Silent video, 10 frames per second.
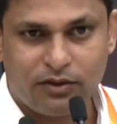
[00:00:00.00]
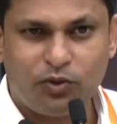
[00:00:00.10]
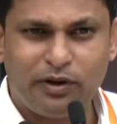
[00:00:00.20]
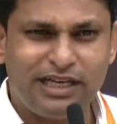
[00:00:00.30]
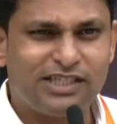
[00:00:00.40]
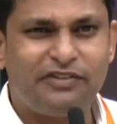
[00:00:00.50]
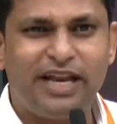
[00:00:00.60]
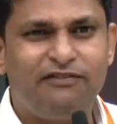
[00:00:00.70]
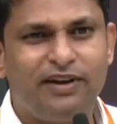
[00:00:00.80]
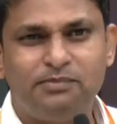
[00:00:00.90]
No, it is
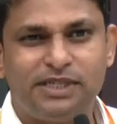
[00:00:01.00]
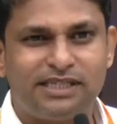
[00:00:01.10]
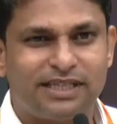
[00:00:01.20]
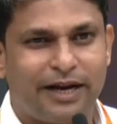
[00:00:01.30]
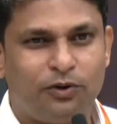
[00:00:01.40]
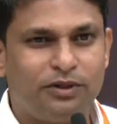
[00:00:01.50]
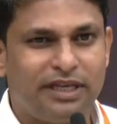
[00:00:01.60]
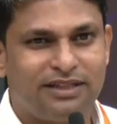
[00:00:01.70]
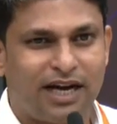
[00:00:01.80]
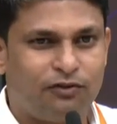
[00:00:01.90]
very flimsy, sir. I don't
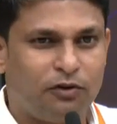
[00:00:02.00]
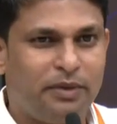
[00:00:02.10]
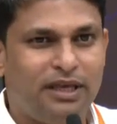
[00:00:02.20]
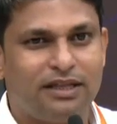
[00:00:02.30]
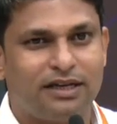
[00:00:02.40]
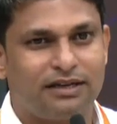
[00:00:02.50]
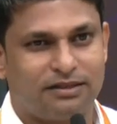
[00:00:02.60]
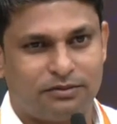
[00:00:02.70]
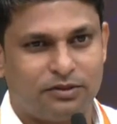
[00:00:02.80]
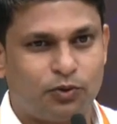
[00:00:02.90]
think that would be
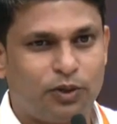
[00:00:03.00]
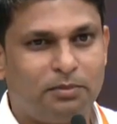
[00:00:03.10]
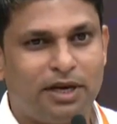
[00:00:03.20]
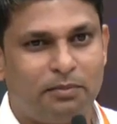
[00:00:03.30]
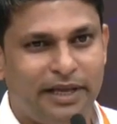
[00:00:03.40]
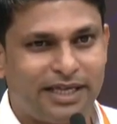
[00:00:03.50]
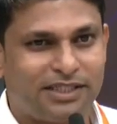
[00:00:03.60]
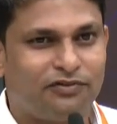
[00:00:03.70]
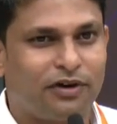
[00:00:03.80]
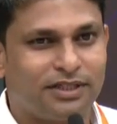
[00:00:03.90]
the suitable
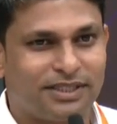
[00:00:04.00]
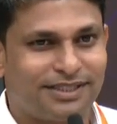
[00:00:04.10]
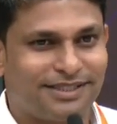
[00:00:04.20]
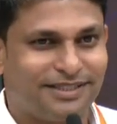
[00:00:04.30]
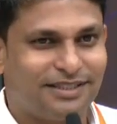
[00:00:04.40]
application for this.